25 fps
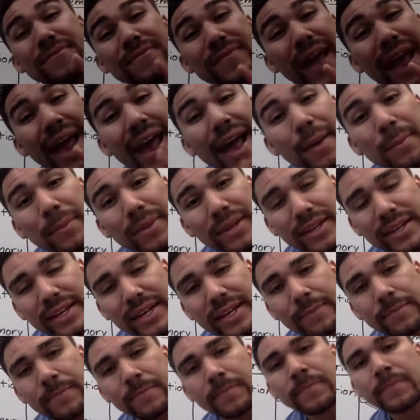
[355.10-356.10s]

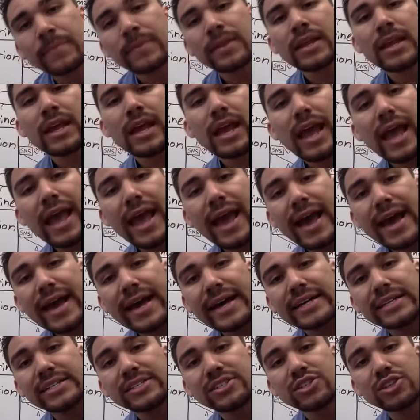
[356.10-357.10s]
family
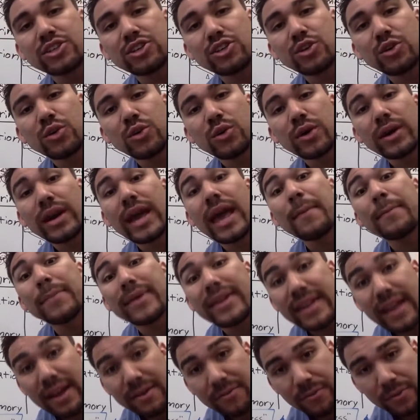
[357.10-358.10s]
as your
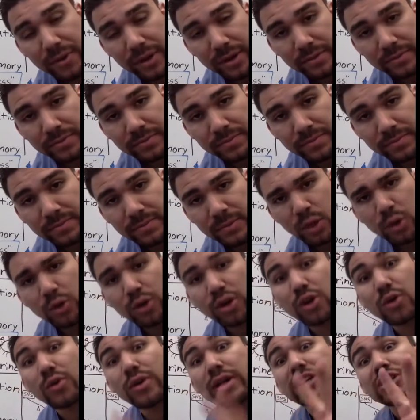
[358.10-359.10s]
epinephrine or
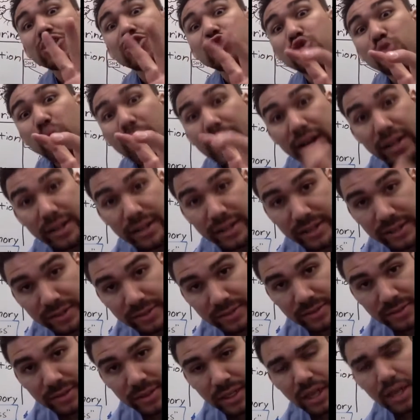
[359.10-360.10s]
your adrenaline.